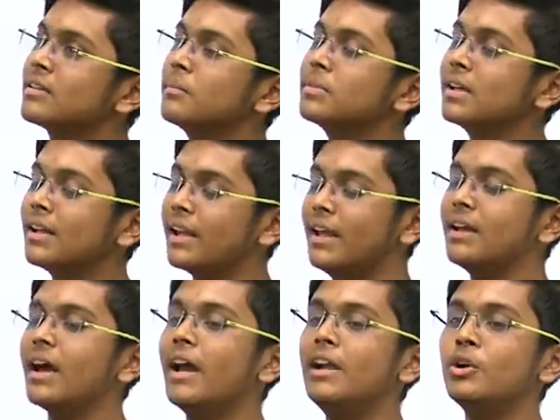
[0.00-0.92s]
something
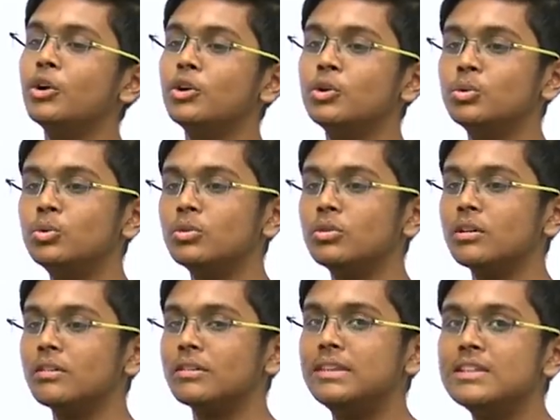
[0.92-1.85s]
like I'll not
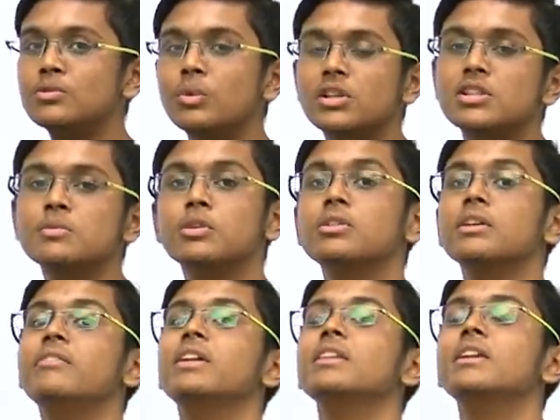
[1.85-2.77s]
do these questions because
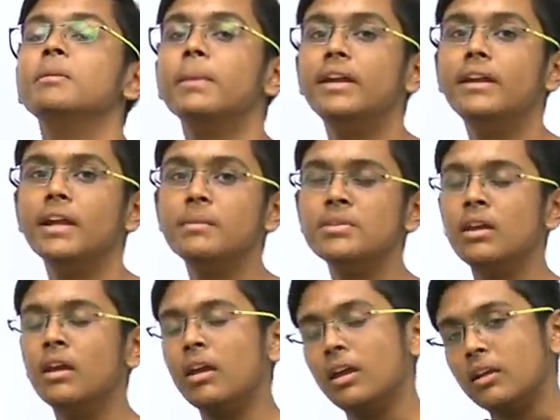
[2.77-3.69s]
I've done that many times.
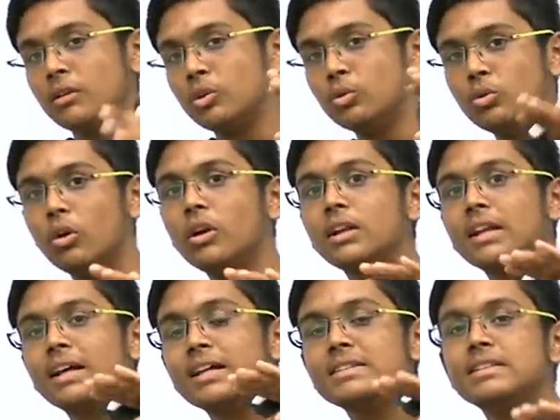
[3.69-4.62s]
Do
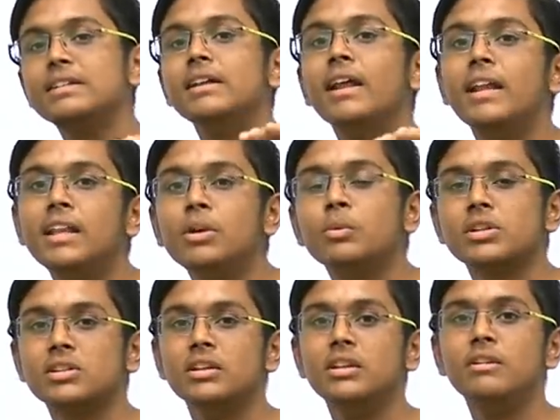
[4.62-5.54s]
not consider any
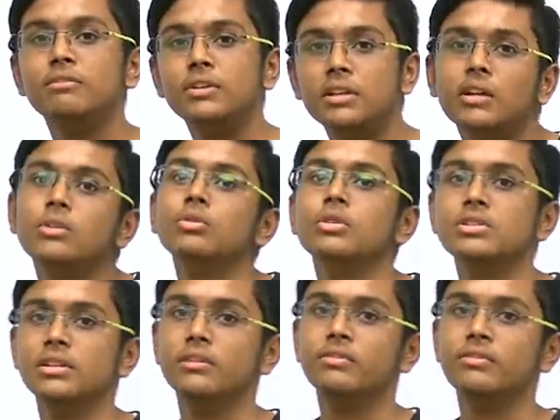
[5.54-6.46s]
question inferior to
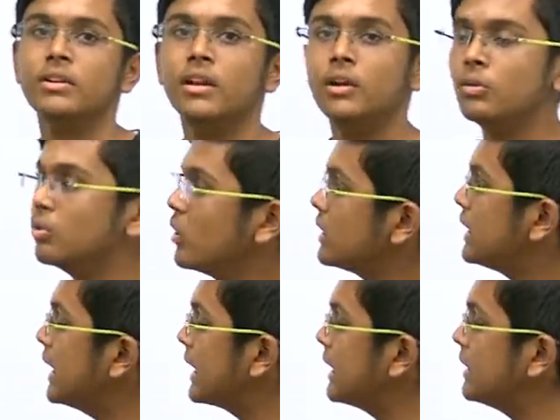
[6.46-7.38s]
yourself. Do
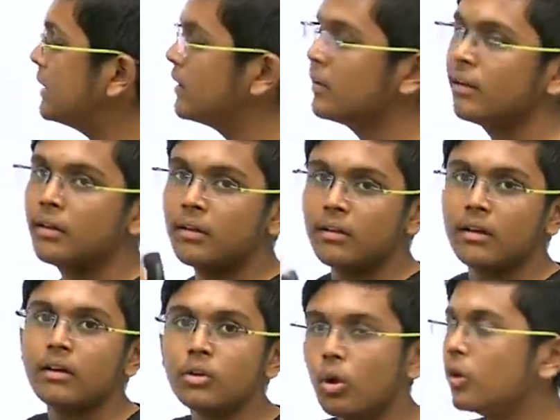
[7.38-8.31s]
not take it
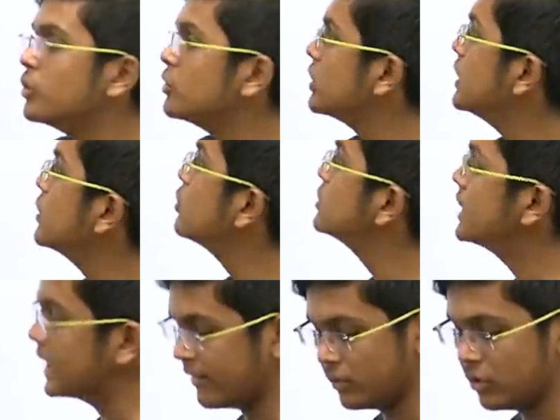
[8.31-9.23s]
on your ego
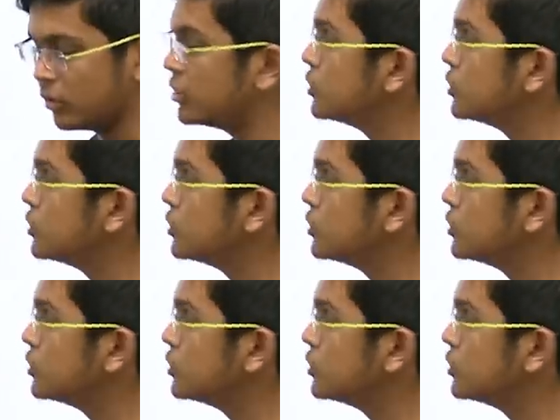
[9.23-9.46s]
that I will